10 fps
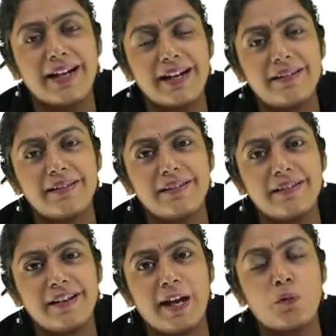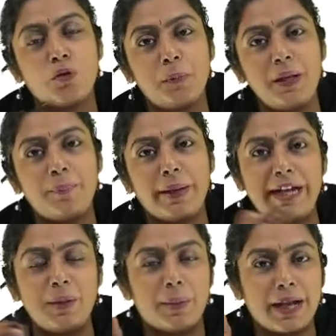that it would be
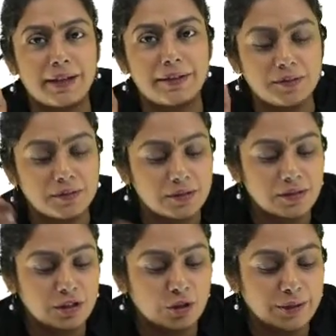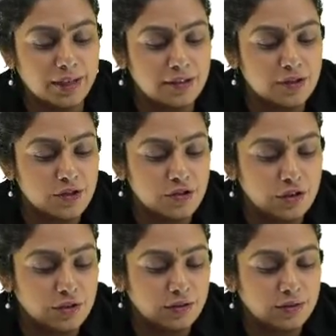paid back. Okay.
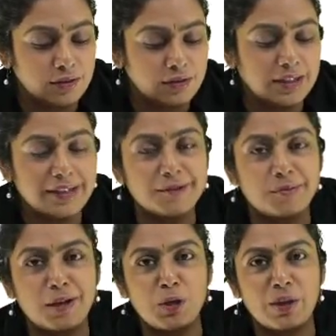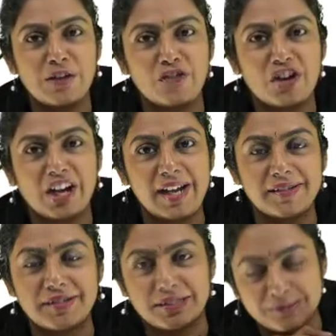That is why you give
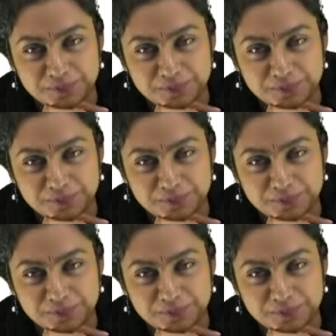credit.